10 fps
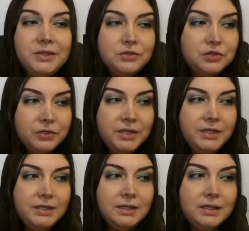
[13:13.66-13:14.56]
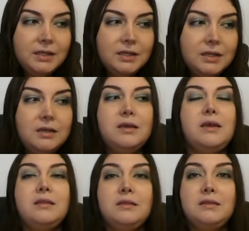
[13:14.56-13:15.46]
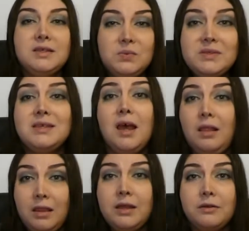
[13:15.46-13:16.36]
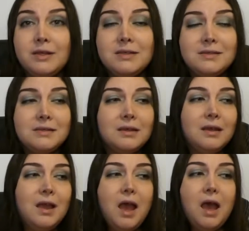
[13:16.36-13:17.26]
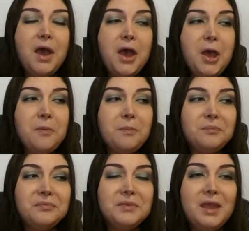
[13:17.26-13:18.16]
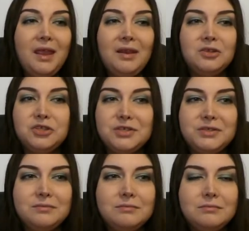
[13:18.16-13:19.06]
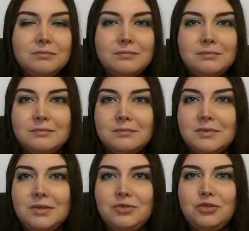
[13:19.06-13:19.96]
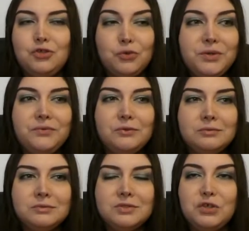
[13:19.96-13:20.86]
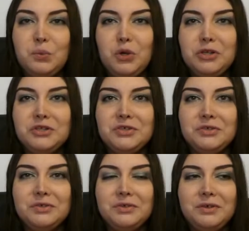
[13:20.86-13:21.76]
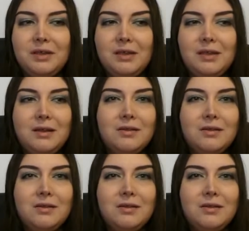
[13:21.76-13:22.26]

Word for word: you enjoyed it. it this was hilarious, um, and just joyful to watch. And